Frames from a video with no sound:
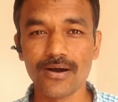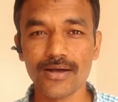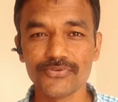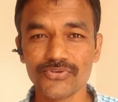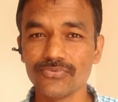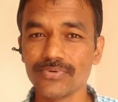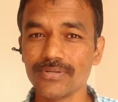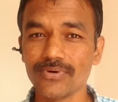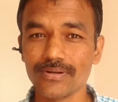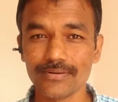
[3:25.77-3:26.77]
achieved in
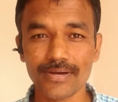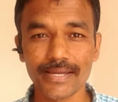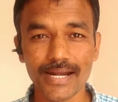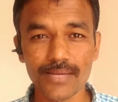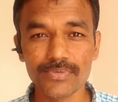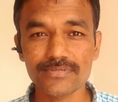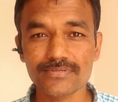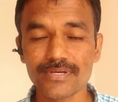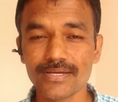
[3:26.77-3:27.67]
your academics.